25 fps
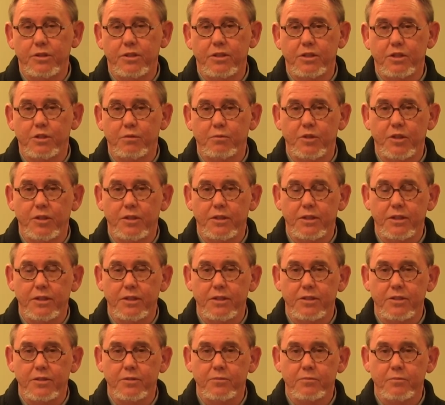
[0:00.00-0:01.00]
with
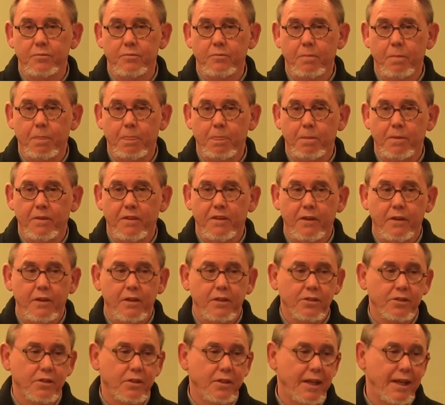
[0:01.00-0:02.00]
disabilities.
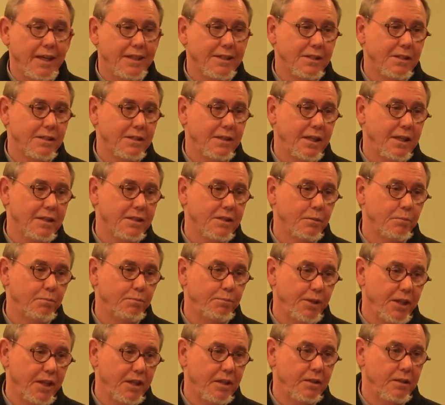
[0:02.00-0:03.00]
So that's
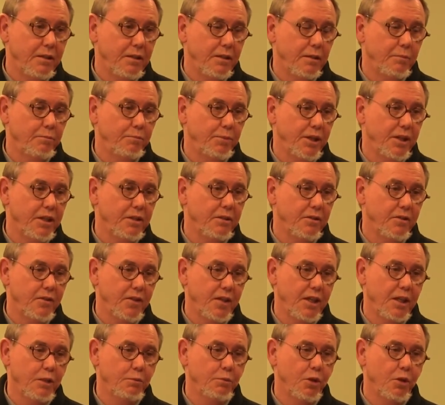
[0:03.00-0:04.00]
a big
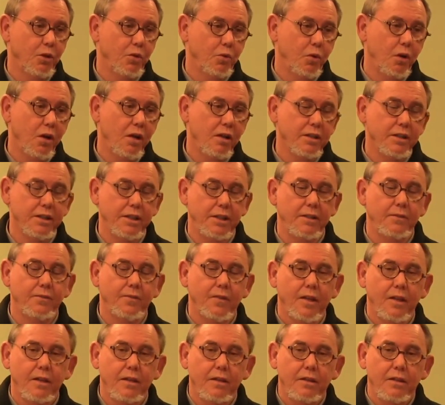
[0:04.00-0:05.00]
thing about quality.
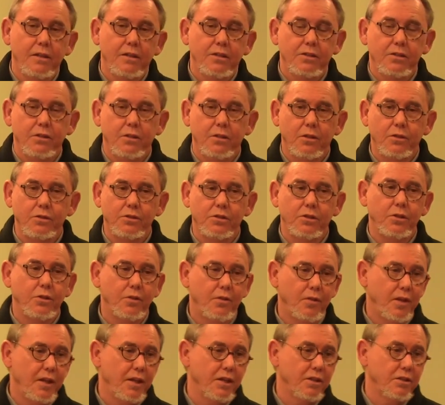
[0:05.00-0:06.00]
So those two
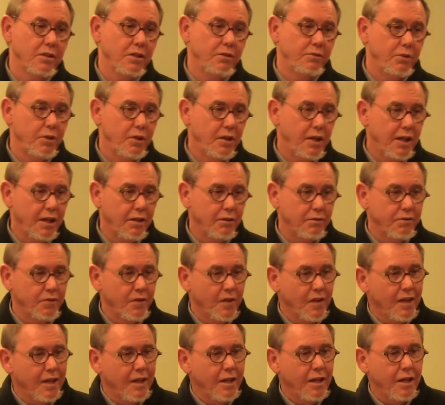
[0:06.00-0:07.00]
things, if you
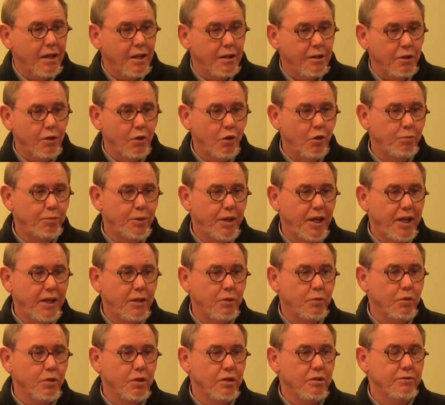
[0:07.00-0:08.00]
have a
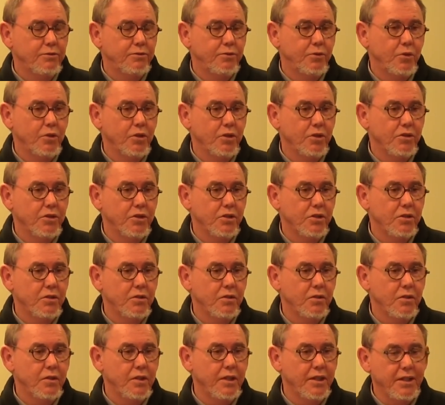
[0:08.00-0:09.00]
low-paid
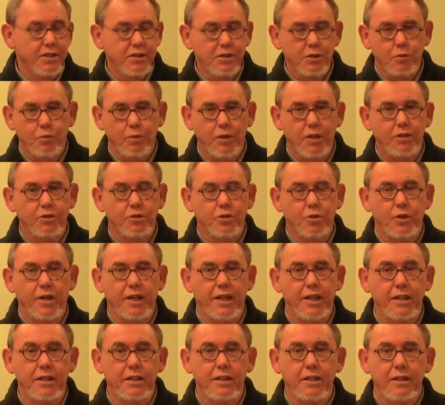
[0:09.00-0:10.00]
workforce that isn't
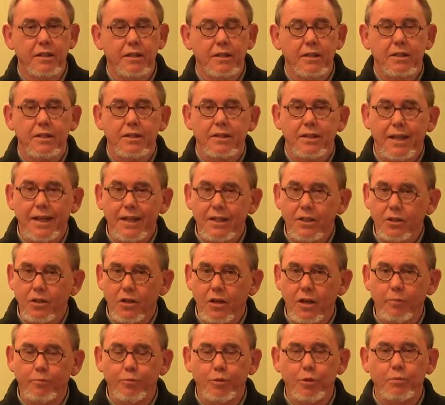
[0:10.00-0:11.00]
well-trained, that
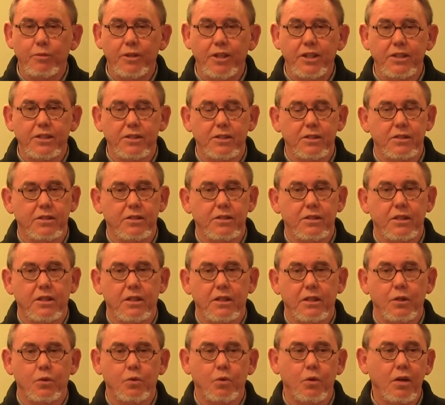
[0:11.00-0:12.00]
compromises
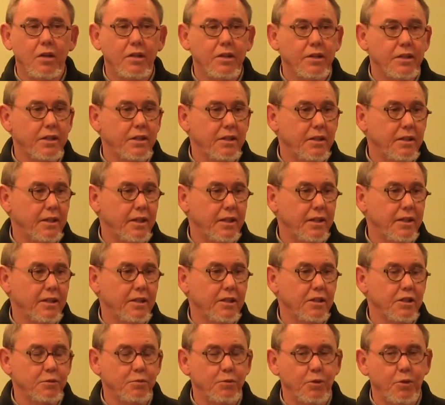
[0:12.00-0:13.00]
quality, and
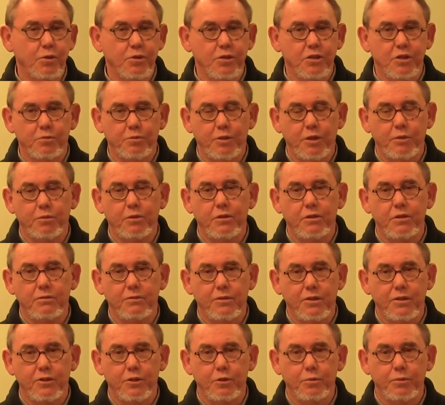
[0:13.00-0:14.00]
it exposes people to
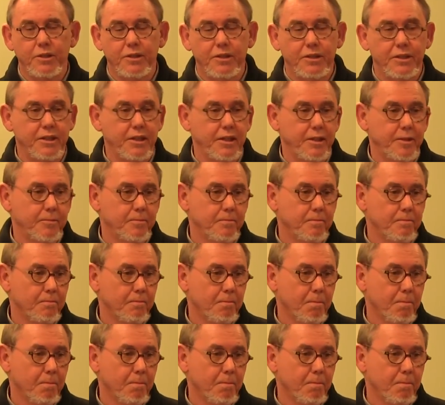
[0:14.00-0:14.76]
vulnerability.